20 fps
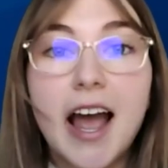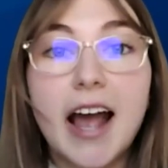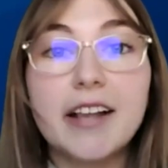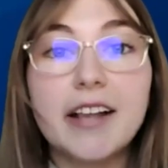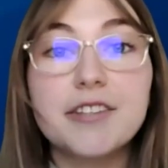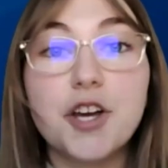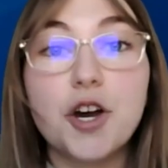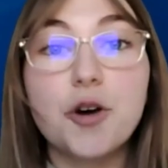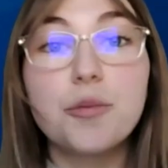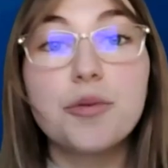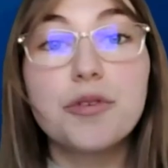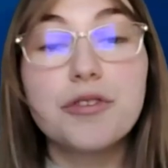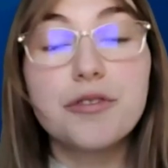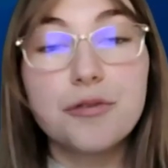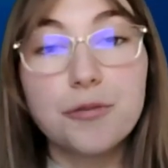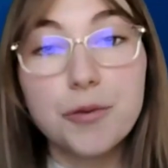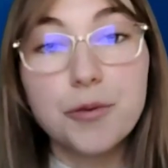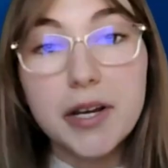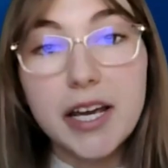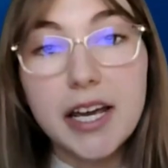And scope
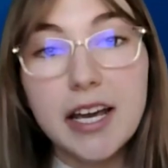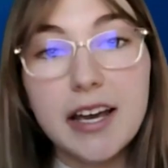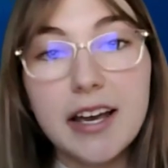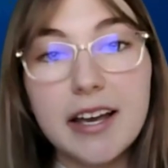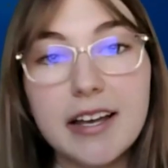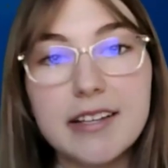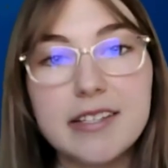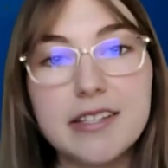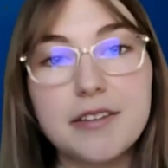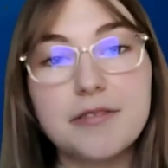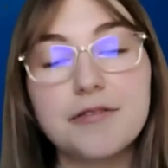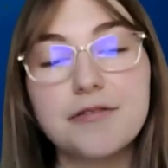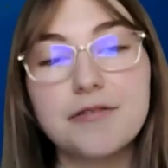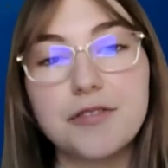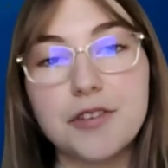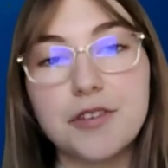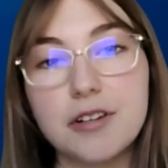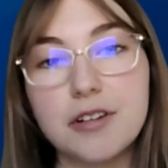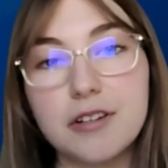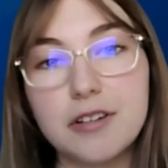3 is the
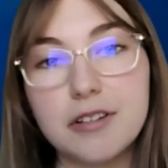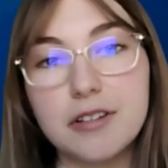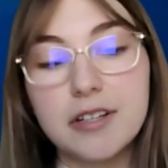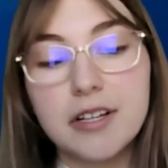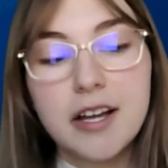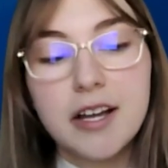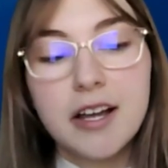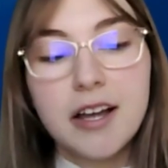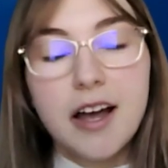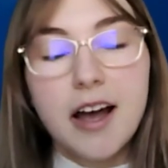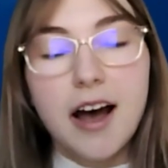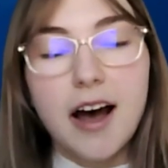full